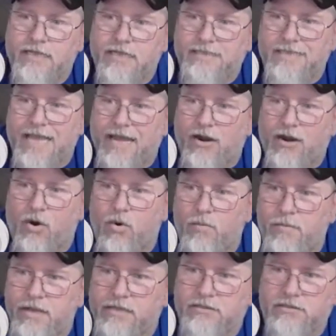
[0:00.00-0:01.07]
It's at Ole
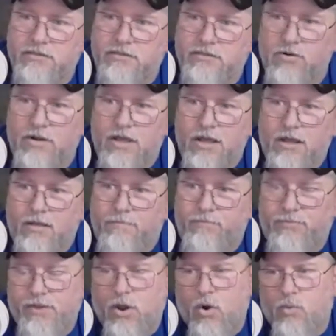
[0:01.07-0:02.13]
Miss, so
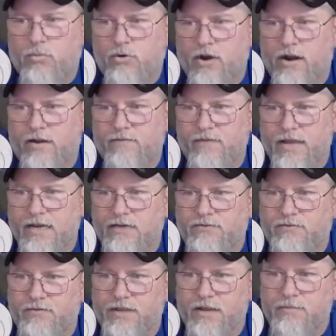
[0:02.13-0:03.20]
home crowd advantage
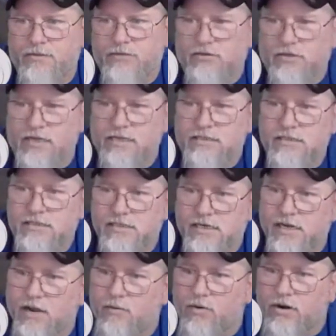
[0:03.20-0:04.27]
for them. It's on the SEC
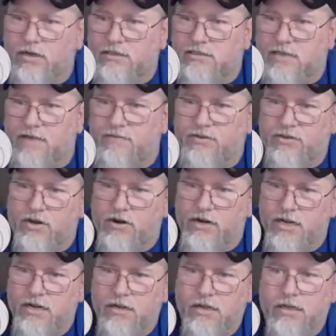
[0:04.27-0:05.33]
Network at
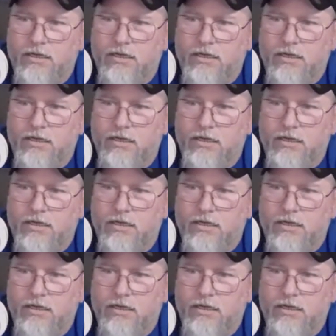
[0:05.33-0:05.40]
7:30.